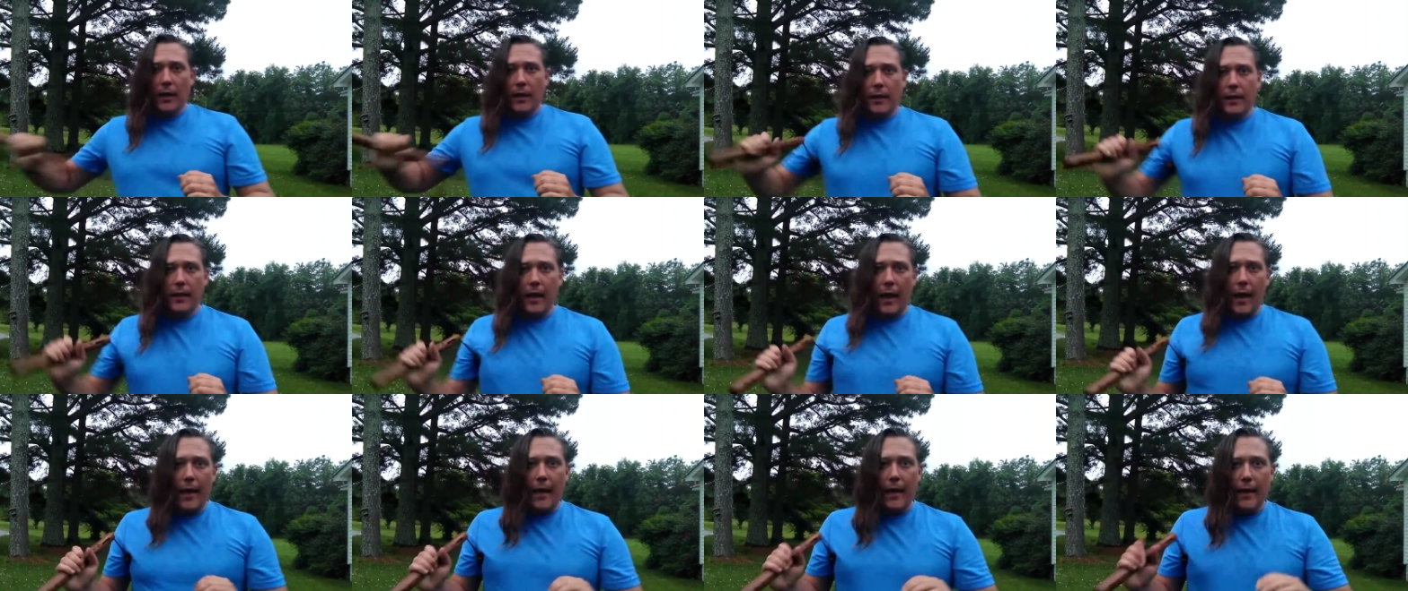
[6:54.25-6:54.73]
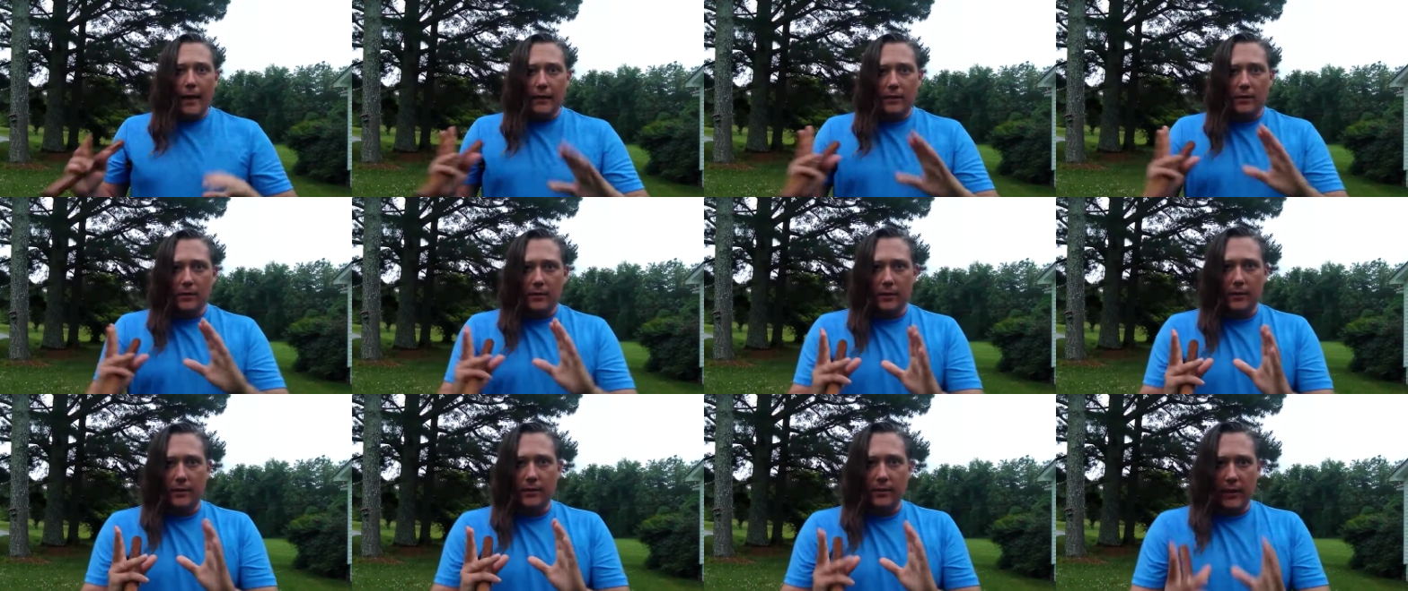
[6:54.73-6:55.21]
that it's
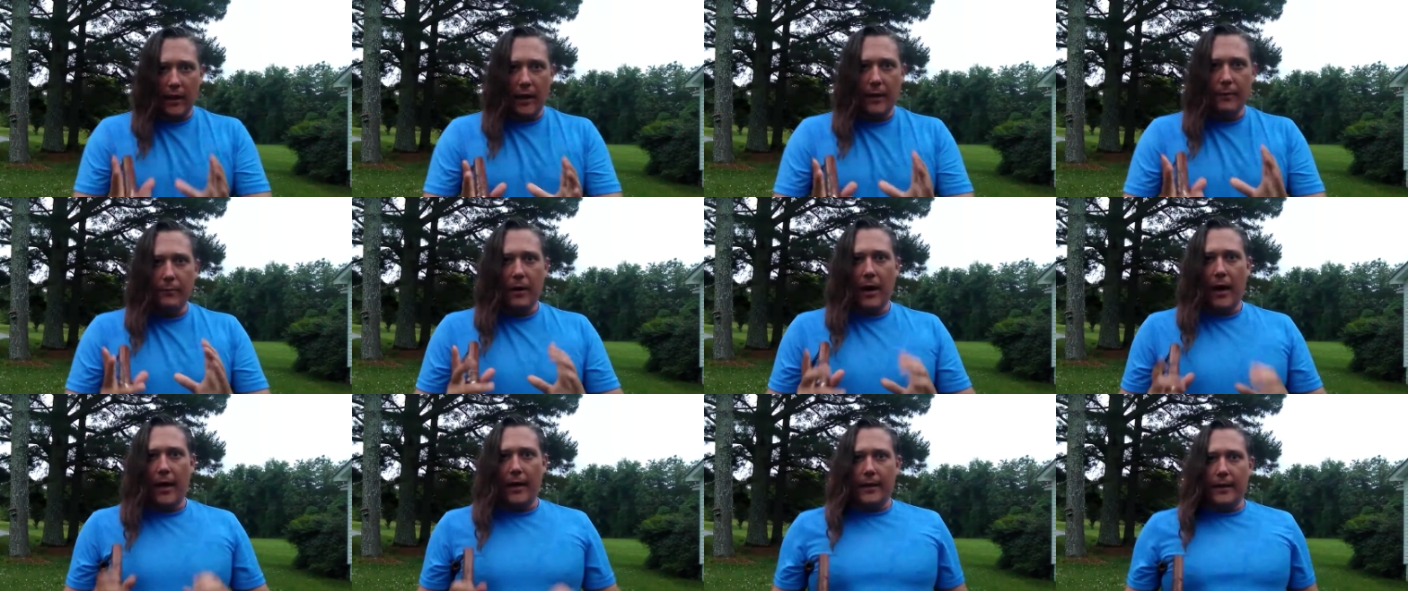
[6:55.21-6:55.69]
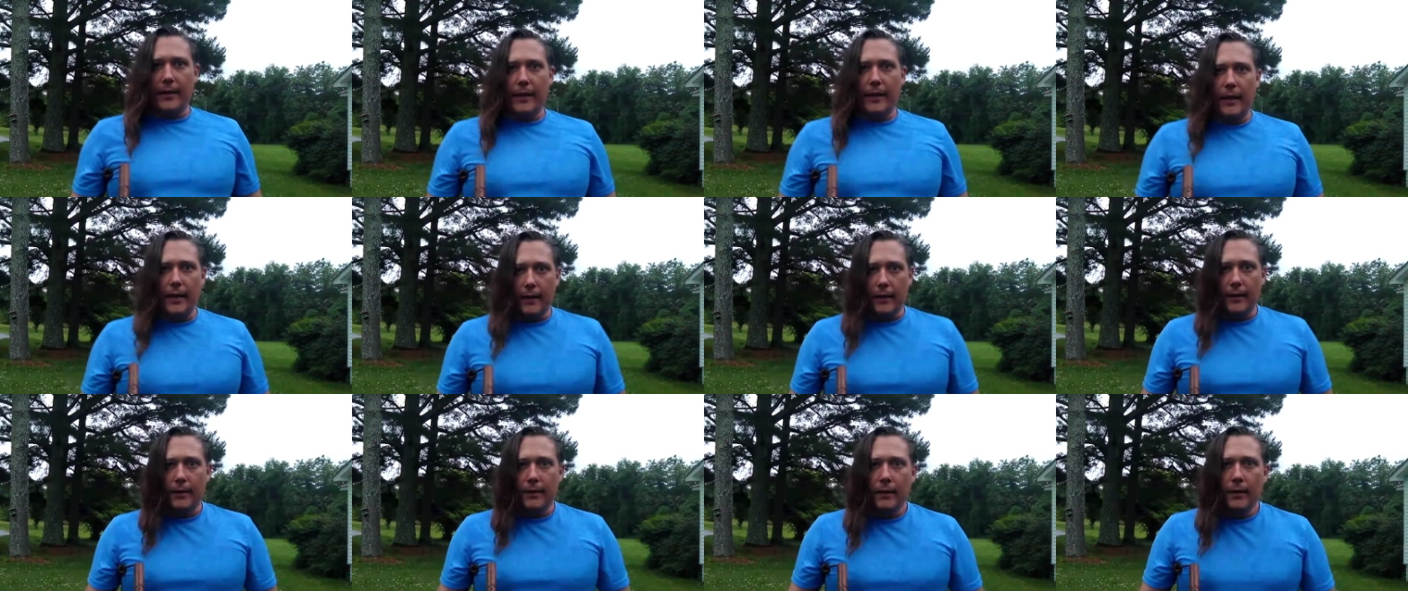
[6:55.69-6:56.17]
the same kind of
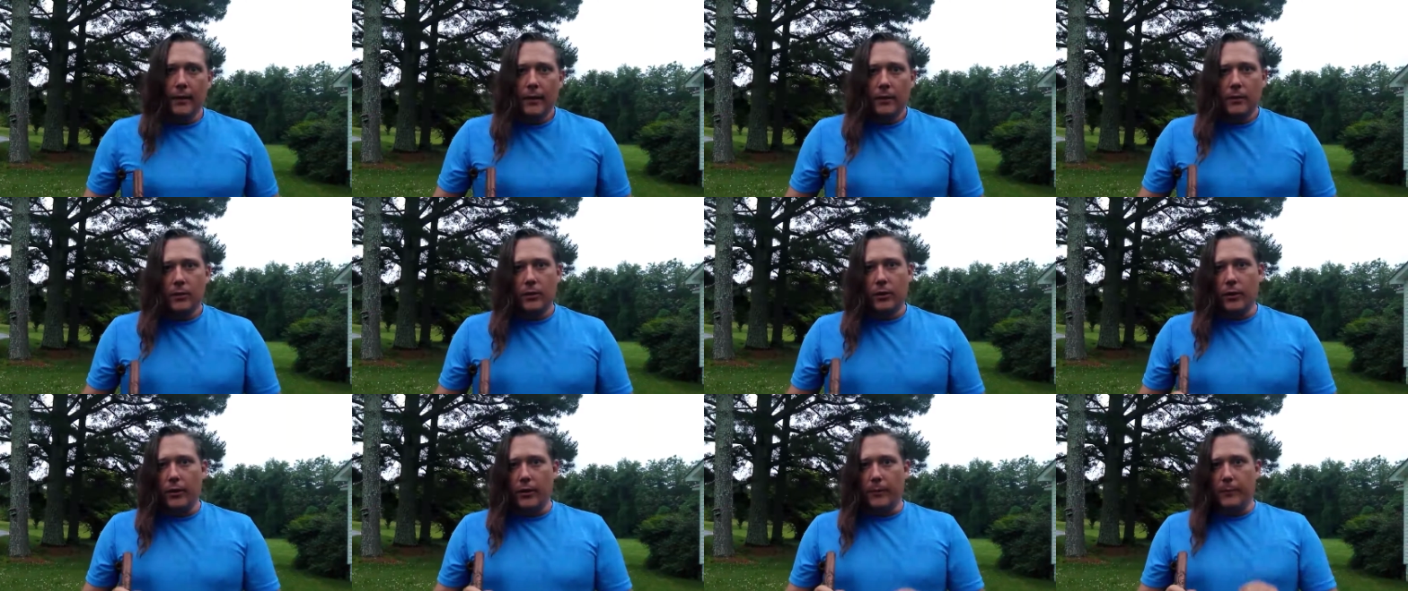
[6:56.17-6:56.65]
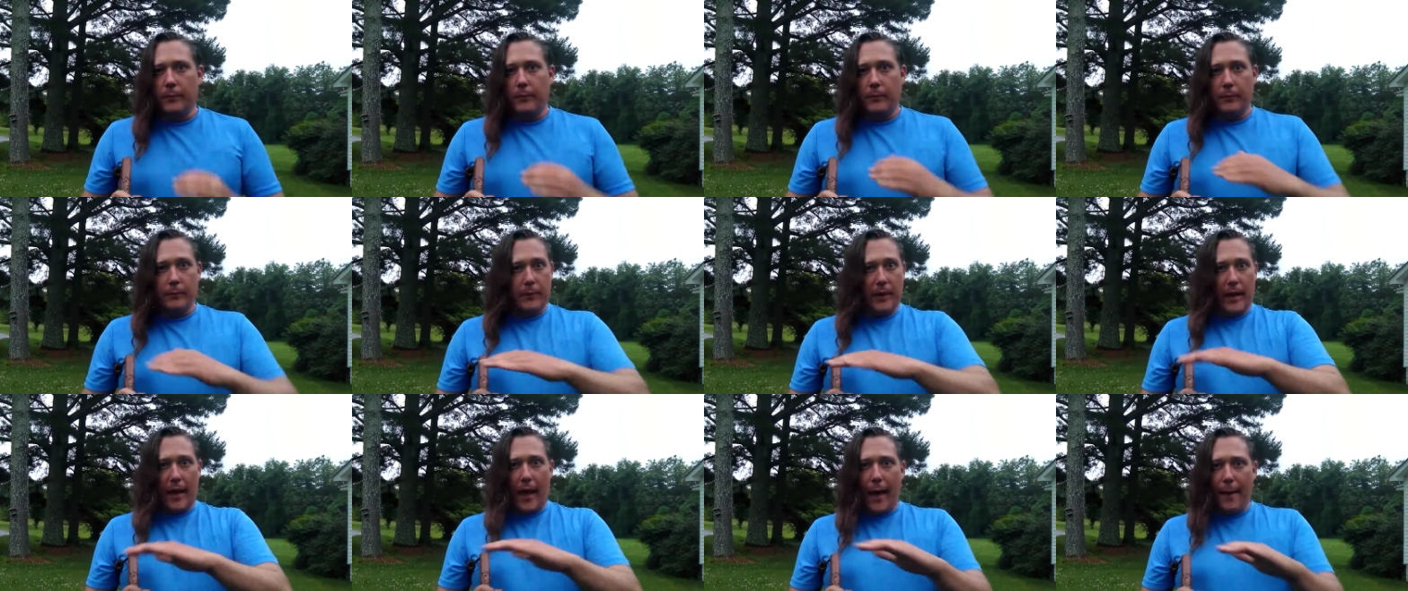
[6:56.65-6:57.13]
thing. It's going
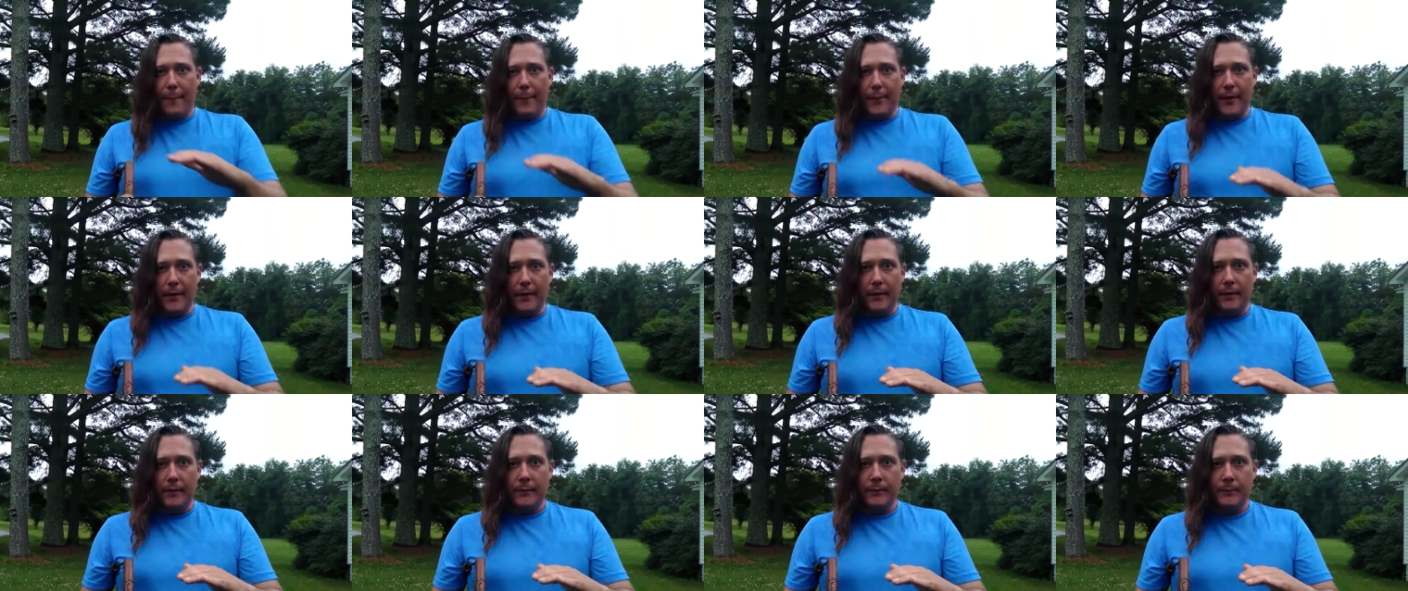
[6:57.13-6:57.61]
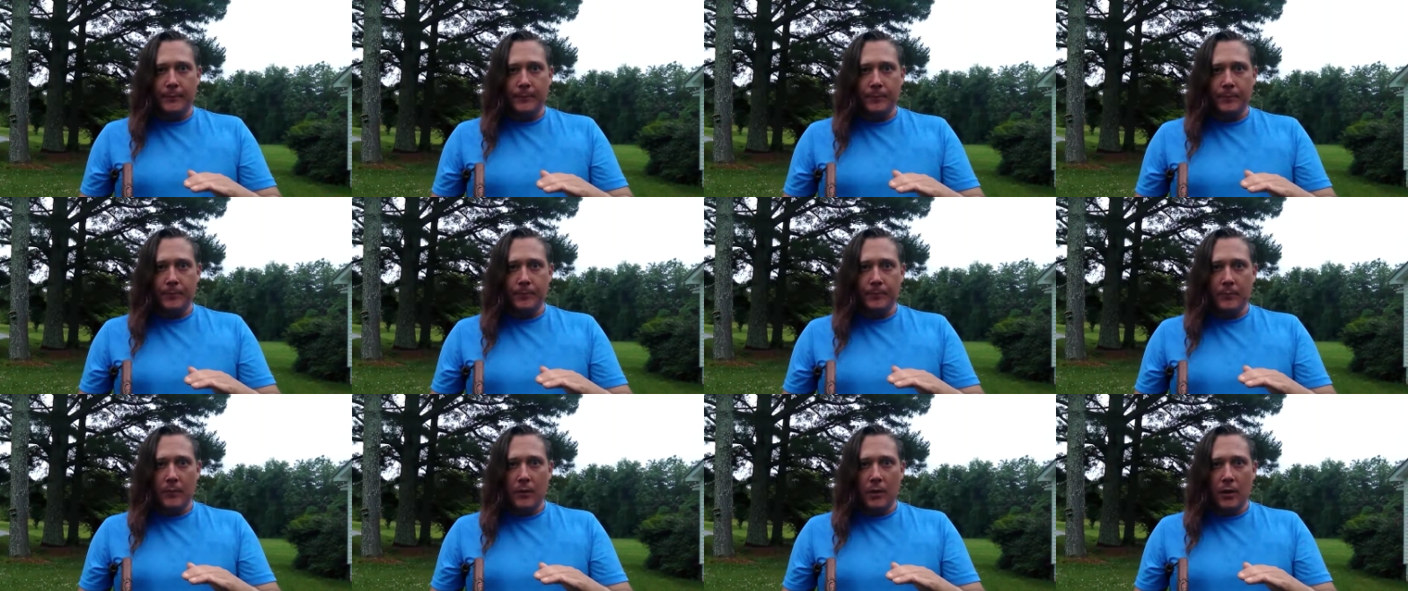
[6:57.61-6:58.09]
to be happening,
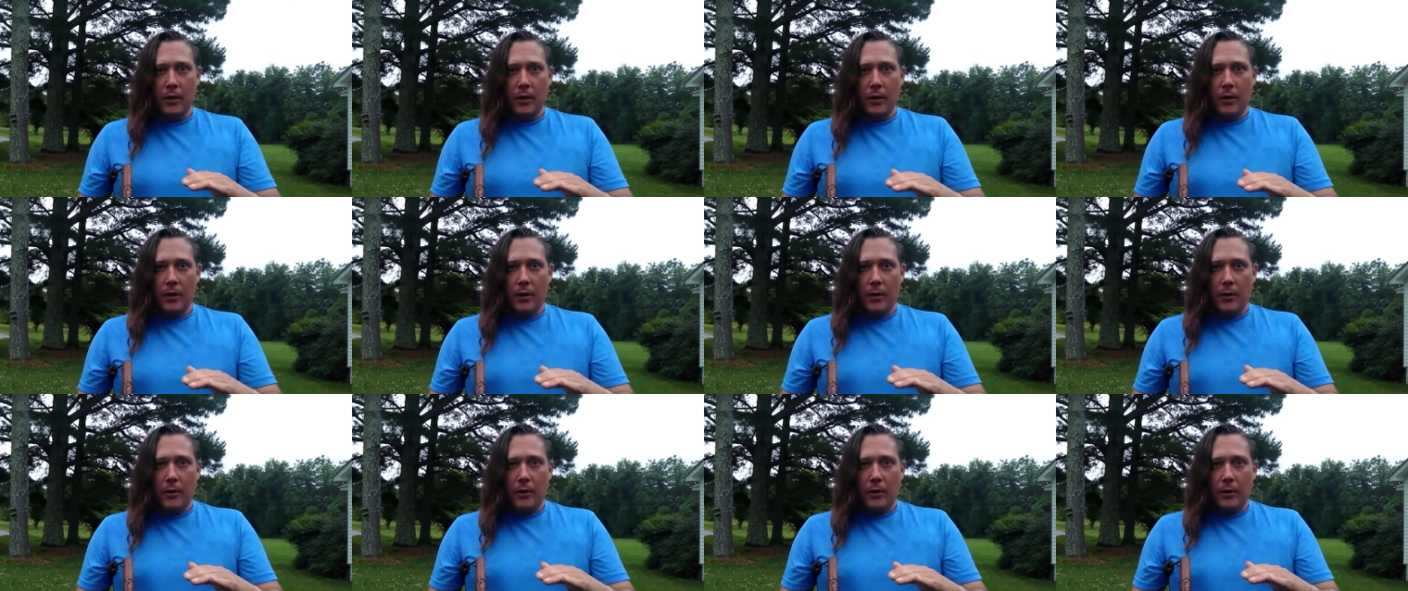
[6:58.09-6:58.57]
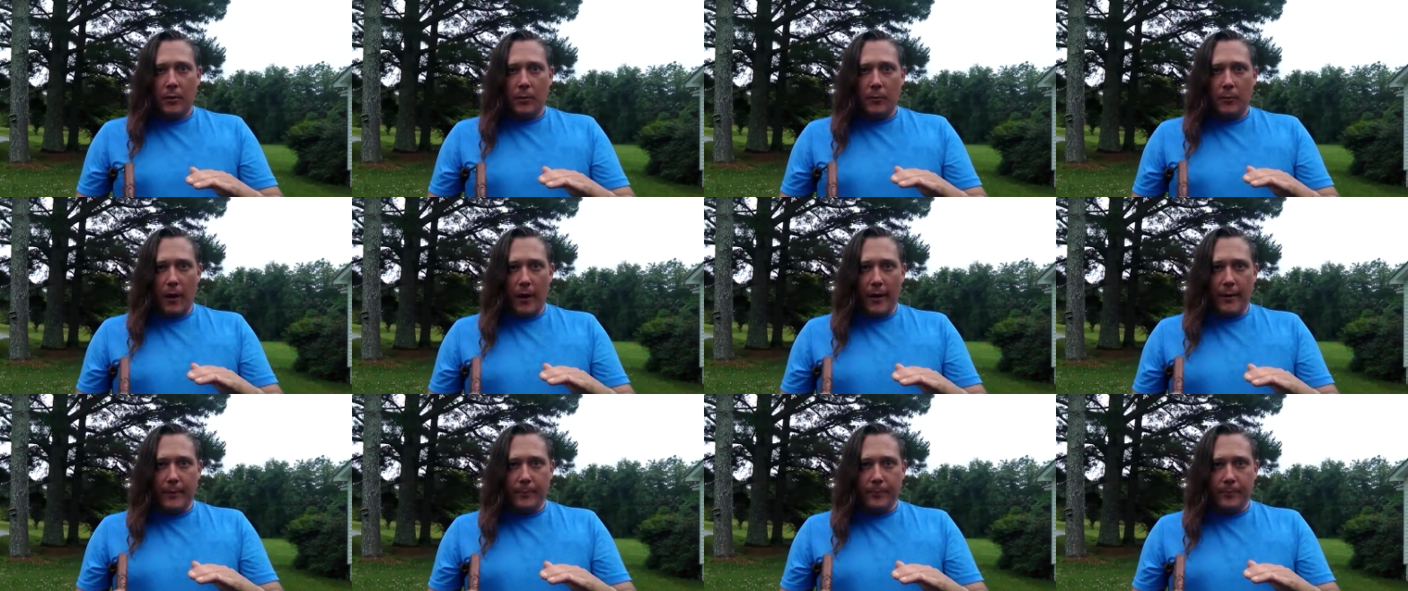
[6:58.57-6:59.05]

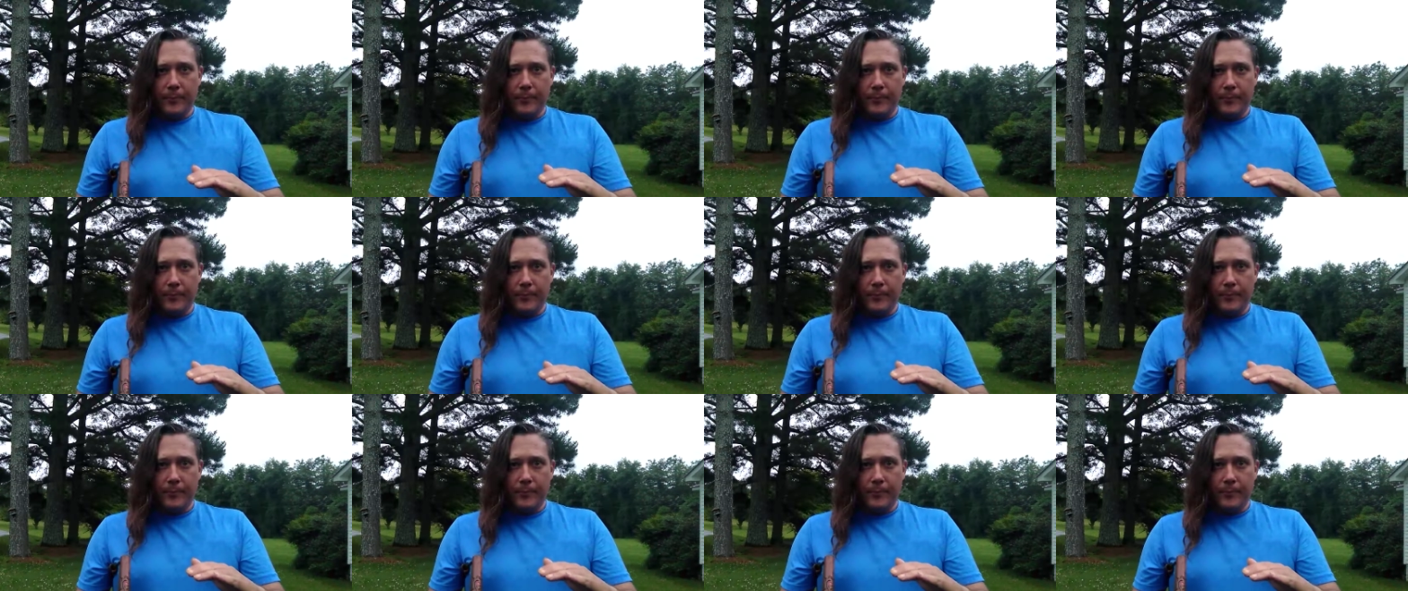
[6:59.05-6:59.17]
right?